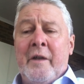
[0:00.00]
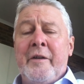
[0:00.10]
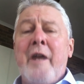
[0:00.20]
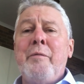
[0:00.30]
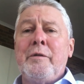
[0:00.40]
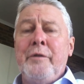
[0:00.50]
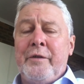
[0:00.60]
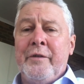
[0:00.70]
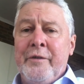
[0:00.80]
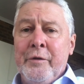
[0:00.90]
enable you
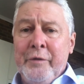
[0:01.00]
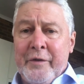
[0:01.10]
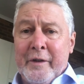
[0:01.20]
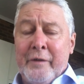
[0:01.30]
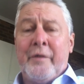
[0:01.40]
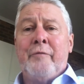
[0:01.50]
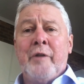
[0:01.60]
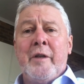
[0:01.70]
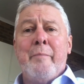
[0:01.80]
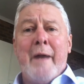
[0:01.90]
to do things that
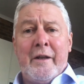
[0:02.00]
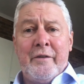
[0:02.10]
really matter